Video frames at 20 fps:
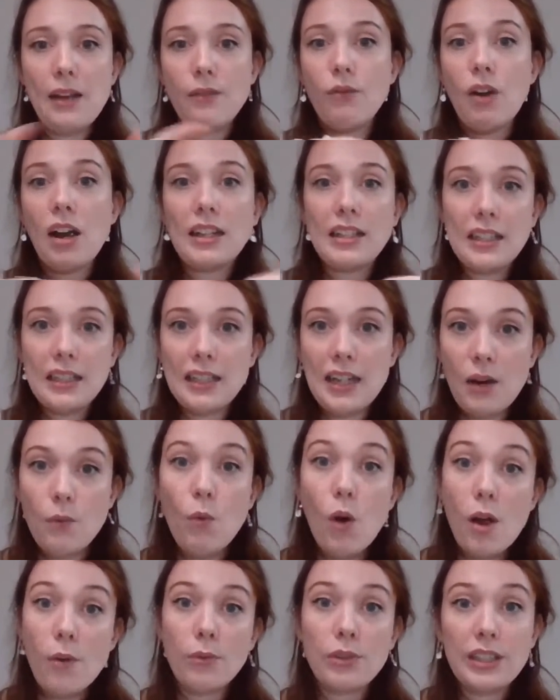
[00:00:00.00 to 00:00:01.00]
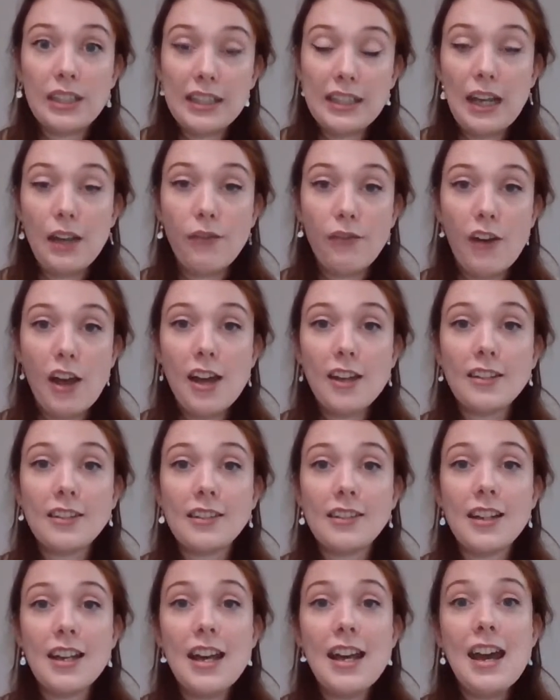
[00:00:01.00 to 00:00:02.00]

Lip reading: writing down what I want to say first,